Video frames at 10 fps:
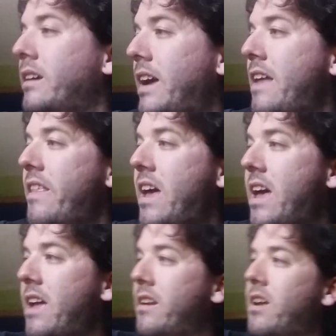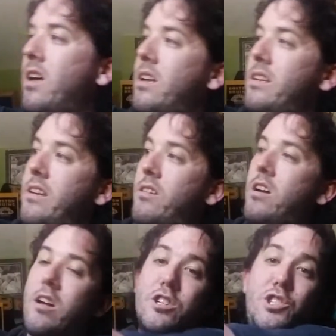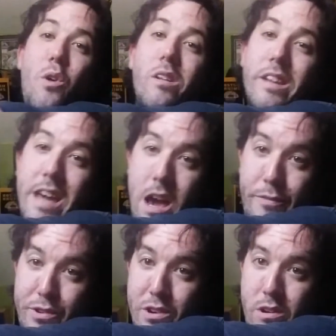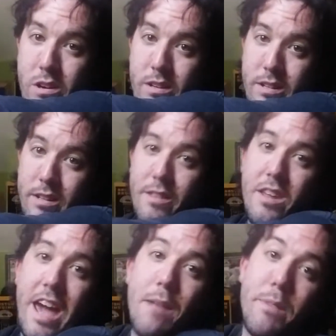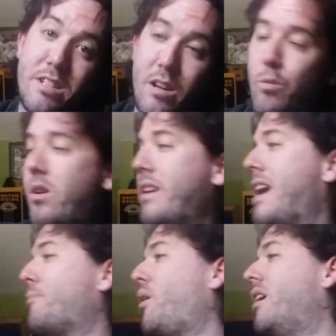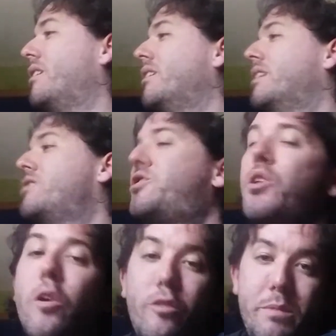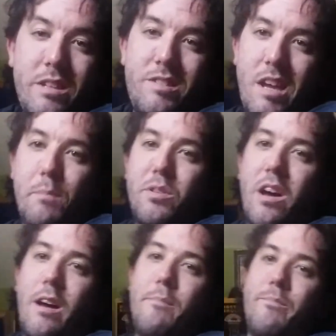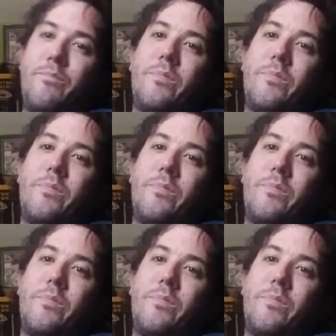And then shortly after the Edmonton one, I bought two of them at the same time.